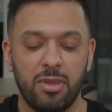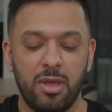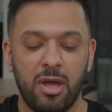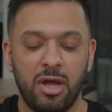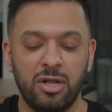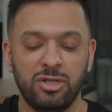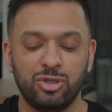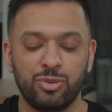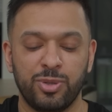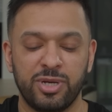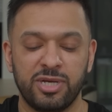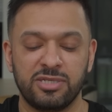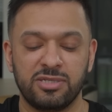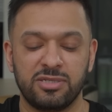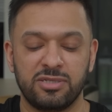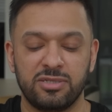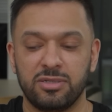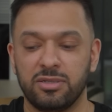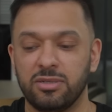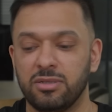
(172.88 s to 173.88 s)

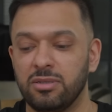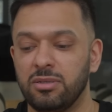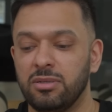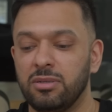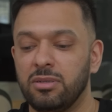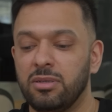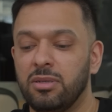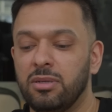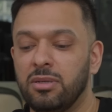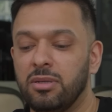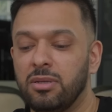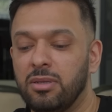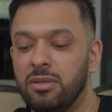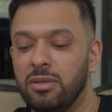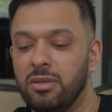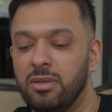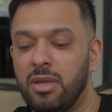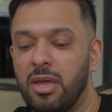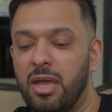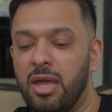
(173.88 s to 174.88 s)
Untwist
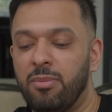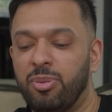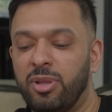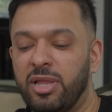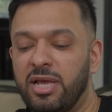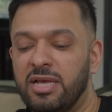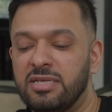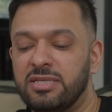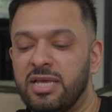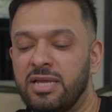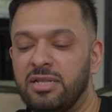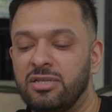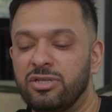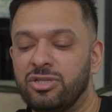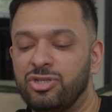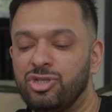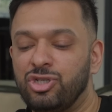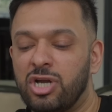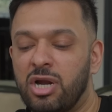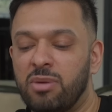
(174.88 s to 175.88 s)
and place into the
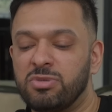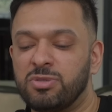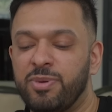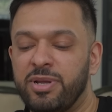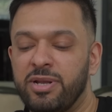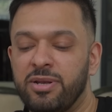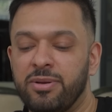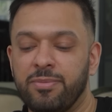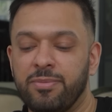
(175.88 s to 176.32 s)
sharp spin.